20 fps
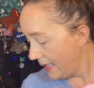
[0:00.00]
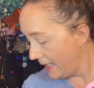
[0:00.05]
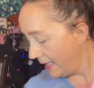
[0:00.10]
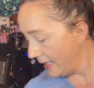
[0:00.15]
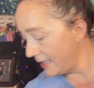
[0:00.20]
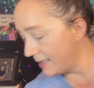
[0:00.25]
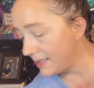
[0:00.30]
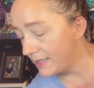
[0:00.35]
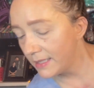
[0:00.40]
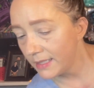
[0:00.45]

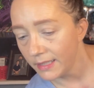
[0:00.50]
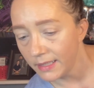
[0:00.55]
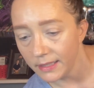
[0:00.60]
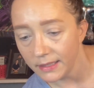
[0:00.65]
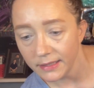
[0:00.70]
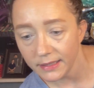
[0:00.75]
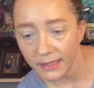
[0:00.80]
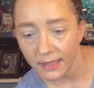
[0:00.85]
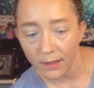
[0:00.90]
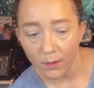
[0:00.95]
And
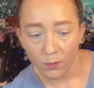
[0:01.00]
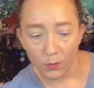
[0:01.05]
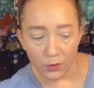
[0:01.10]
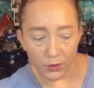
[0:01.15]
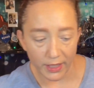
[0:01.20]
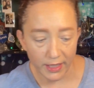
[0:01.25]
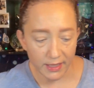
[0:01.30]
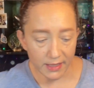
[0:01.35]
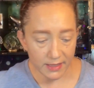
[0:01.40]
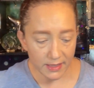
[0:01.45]
yeah, we'll
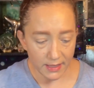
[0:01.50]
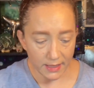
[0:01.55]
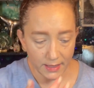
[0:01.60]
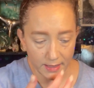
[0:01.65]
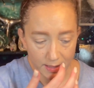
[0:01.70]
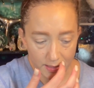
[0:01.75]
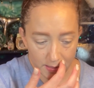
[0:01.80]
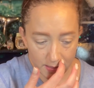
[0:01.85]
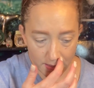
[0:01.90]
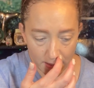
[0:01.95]
get into
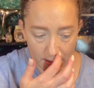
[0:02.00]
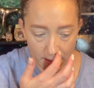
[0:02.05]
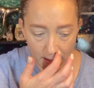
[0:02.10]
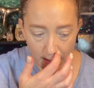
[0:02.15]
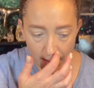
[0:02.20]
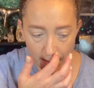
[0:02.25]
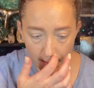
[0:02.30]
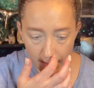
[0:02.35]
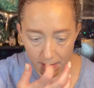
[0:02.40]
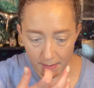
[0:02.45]
this.
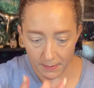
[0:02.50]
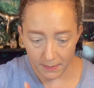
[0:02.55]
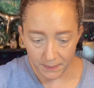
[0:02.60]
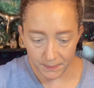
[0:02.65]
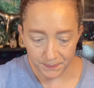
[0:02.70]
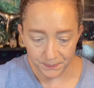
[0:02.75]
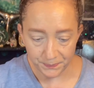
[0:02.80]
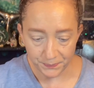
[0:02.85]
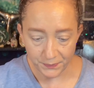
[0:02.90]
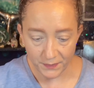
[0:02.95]

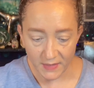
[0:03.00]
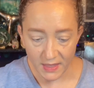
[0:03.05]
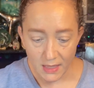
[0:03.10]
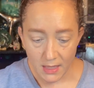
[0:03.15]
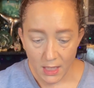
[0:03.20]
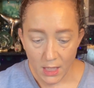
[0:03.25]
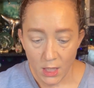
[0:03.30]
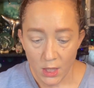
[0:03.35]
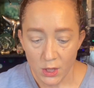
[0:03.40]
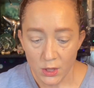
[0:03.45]
So
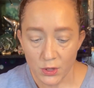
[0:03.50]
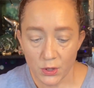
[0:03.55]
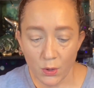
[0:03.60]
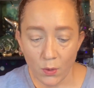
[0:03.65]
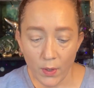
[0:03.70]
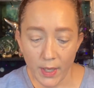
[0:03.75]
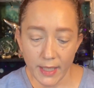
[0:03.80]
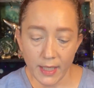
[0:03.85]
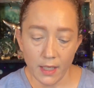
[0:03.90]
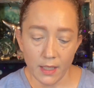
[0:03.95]

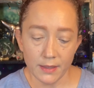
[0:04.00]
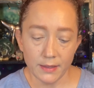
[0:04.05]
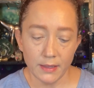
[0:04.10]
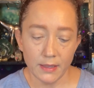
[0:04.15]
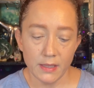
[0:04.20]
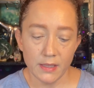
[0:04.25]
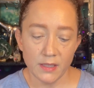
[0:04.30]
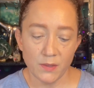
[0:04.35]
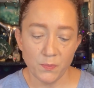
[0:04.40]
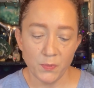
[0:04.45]
I got
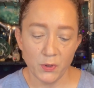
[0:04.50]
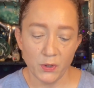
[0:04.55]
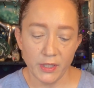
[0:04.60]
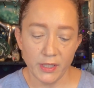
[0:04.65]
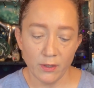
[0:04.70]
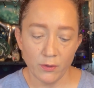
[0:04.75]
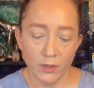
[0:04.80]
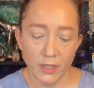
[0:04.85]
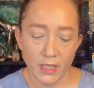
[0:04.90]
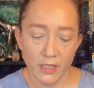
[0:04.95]
this Beauty
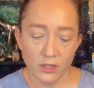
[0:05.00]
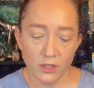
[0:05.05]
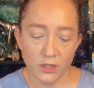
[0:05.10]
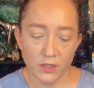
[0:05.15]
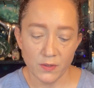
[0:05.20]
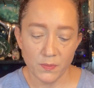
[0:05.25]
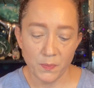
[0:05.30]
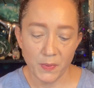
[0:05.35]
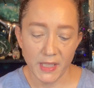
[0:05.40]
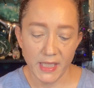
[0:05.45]

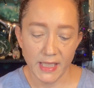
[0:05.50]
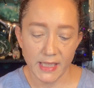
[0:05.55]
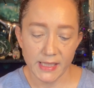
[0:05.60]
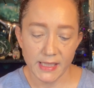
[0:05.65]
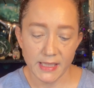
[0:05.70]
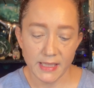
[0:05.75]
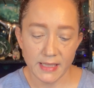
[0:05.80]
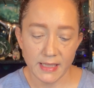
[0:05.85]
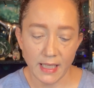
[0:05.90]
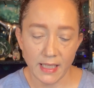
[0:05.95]
Creations
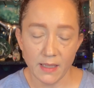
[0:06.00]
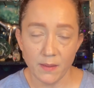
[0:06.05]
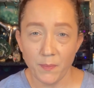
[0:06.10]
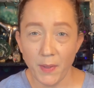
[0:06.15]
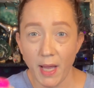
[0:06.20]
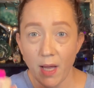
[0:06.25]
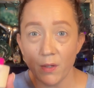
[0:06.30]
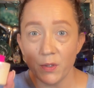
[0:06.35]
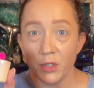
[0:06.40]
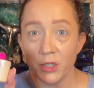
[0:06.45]
Banana Setting
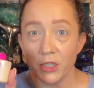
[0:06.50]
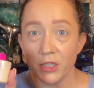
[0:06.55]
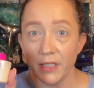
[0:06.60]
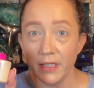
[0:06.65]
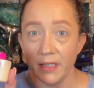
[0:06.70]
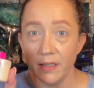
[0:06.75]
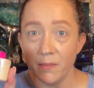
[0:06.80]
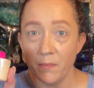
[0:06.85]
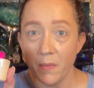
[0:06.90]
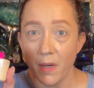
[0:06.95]
Powder
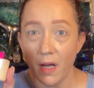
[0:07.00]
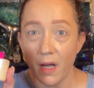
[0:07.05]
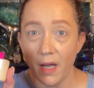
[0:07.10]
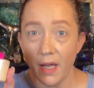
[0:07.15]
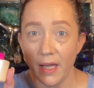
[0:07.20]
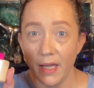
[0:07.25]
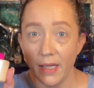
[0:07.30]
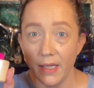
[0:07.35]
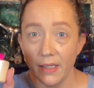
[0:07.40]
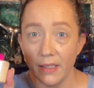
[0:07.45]
in
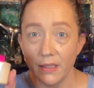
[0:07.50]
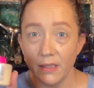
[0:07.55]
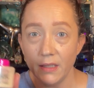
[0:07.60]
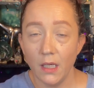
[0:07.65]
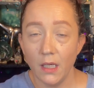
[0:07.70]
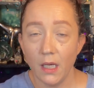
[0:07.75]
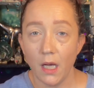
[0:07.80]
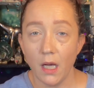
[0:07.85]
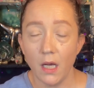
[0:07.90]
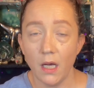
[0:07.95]
my
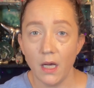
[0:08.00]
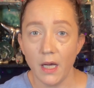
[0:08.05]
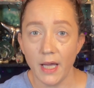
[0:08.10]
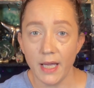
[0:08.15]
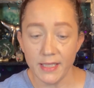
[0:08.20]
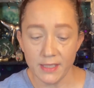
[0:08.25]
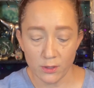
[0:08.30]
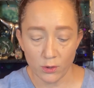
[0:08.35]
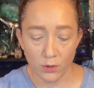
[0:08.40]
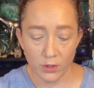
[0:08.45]

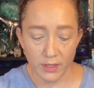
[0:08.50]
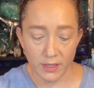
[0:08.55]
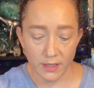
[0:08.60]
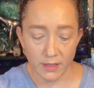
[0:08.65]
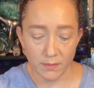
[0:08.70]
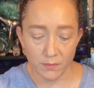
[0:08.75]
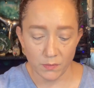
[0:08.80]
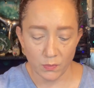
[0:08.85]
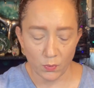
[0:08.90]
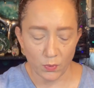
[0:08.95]
ice
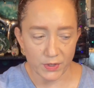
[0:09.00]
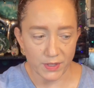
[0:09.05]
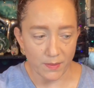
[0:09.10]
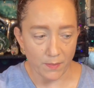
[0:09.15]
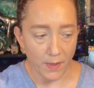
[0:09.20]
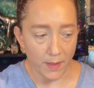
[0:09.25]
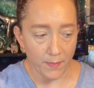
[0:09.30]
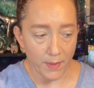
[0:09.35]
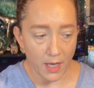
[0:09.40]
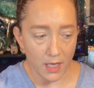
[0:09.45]
cream. Was it
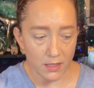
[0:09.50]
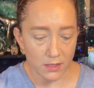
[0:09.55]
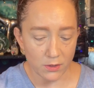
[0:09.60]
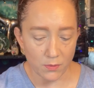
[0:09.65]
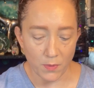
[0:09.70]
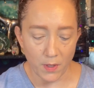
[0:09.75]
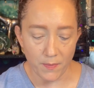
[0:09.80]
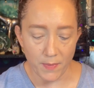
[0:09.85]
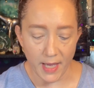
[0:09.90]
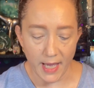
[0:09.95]
my box or
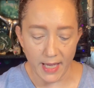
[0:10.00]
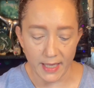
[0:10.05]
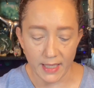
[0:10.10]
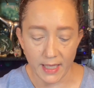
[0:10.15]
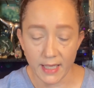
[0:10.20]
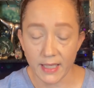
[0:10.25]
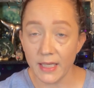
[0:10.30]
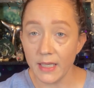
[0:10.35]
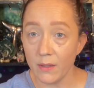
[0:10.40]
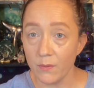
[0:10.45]
my bag?
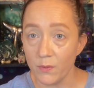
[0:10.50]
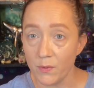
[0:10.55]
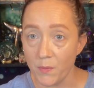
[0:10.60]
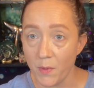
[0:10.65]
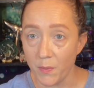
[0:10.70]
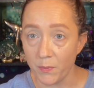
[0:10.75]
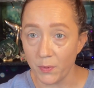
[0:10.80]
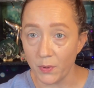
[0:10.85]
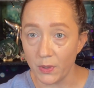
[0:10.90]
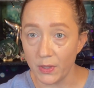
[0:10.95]
I can't
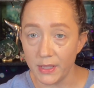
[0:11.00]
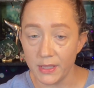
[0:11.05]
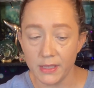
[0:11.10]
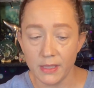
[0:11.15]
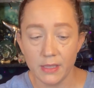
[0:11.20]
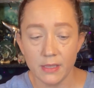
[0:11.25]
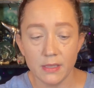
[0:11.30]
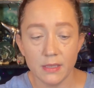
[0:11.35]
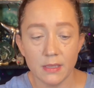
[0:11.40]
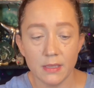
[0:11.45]
remember.
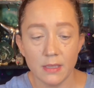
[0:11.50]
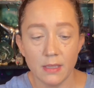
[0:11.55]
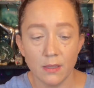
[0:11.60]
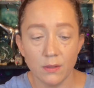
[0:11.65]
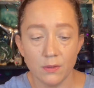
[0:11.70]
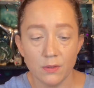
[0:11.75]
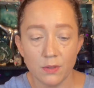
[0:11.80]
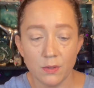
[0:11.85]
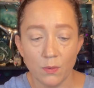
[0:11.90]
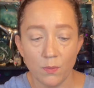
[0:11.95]
It is
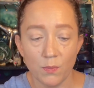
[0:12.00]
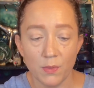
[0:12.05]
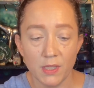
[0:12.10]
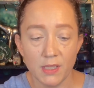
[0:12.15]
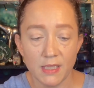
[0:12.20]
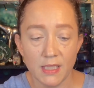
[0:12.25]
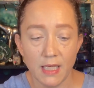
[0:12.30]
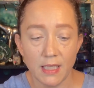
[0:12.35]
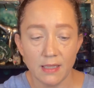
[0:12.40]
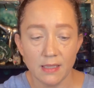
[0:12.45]
sealed, so I'm going
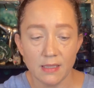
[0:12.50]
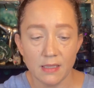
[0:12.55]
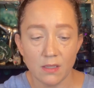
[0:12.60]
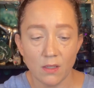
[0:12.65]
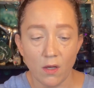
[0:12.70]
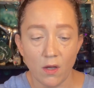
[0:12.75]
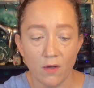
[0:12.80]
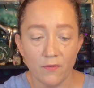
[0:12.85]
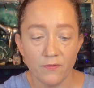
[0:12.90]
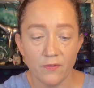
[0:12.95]
to take this
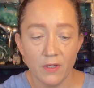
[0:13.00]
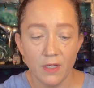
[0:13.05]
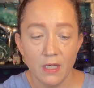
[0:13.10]
off.